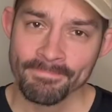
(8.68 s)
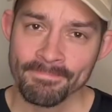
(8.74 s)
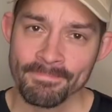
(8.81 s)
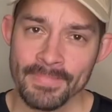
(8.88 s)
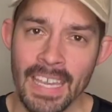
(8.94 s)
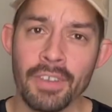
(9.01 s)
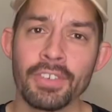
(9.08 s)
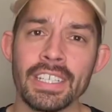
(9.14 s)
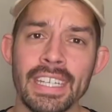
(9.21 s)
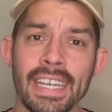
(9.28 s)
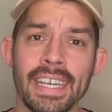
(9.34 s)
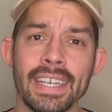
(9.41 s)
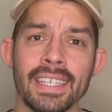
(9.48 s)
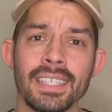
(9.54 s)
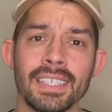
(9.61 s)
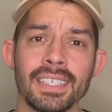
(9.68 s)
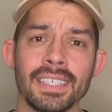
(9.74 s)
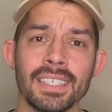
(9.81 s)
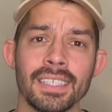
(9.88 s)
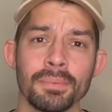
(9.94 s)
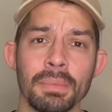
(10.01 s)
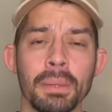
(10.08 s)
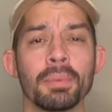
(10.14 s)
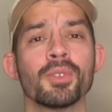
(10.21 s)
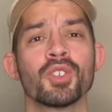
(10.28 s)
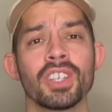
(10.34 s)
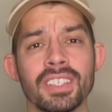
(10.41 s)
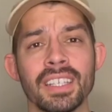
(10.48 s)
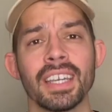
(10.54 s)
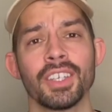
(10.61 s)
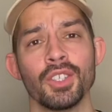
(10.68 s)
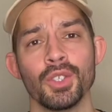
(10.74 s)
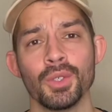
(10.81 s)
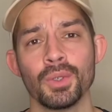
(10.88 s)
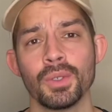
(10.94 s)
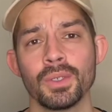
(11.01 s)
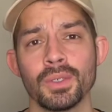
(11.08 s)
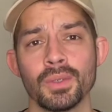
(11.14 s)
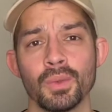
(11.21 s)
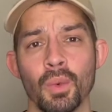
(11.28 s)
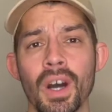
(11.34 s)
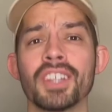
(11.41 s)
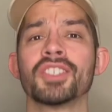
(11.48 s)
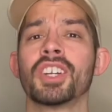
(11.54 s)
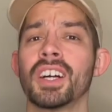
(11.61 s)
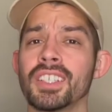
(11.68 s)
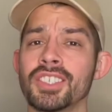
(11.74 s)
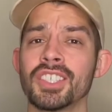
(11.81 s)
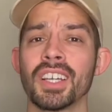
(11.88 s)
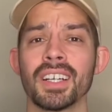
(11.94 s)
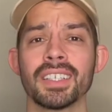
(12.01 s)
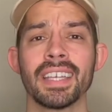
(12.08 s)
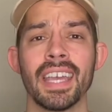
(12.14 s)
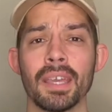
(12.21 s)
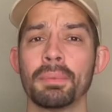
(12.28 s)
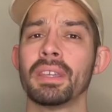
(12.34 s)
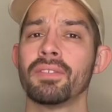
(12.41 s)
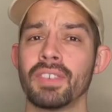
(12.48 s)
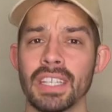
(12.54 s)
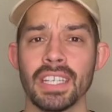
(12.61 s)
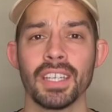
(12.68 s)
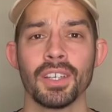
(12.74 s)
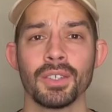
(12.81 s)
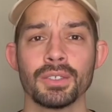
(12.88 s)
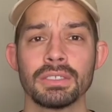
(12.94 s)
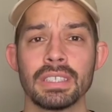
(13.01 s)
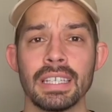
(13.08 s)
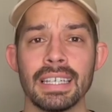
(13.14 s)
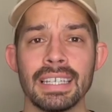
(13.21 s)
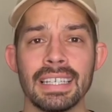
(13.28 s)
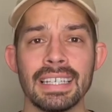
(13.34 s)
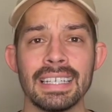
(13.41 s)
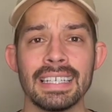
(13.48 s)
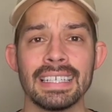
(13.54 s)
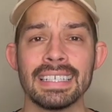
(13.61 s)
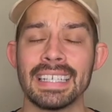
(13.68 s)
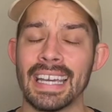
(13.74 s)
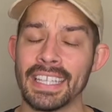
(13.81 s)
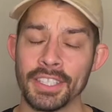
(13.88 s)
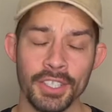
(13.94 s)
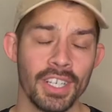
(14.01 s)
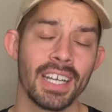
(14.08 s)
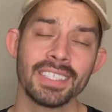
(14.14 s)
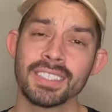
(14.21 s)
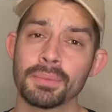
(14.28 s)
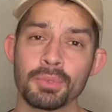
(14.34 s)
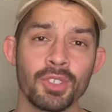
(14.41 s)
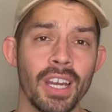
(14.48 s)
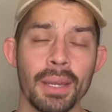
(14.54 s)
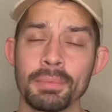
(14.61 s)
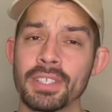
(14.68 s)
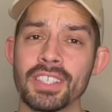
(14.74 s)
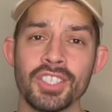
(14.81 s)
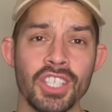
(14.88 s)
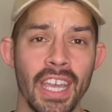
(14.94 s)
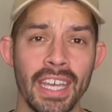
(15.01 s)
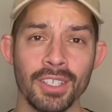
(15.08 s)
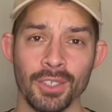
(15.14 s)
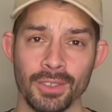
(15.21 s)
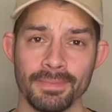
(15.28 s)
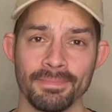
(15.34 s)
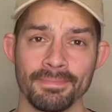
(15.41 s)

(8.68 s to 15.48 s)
Every day, people just like you watch Gunshot Gaming videos, and they're not subscribed to the channel.